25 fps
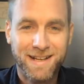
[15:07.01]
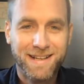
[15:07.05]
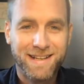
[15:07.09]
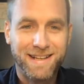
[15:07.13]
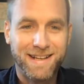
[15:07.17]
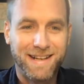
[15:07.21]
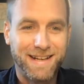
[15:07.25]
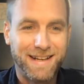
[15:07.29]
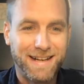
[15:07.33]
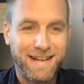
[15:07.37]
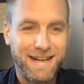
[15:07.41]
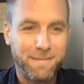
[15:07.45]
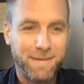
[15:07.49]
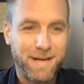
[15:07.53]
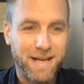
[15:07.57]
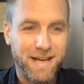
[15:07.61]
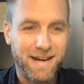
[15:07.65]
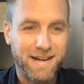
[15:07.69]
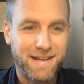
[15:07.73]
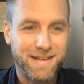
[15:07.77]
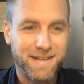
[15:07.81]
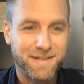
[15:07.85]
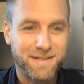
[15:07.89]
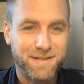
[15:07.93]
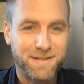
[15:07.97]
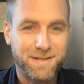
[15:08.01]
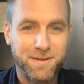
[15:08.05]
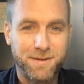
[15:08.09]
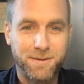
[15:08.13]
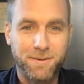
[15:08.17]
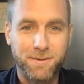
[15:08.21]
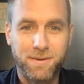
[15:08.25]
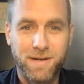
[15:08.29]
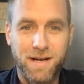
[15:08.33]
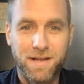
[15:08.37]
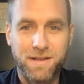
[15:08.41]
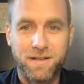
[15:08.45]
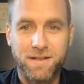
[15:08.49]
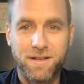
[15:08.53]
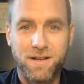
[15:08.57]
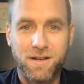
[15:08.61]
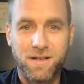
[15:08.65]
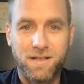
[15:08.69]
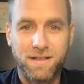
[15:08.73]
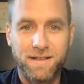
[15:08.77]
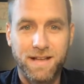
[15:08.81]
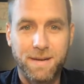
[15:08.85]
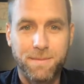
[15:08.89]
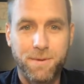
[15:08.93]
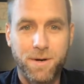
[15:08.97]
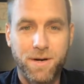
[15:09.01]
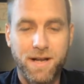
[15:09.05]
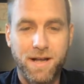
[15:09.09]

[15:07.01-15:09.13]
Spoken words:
I'm headed into the long Labor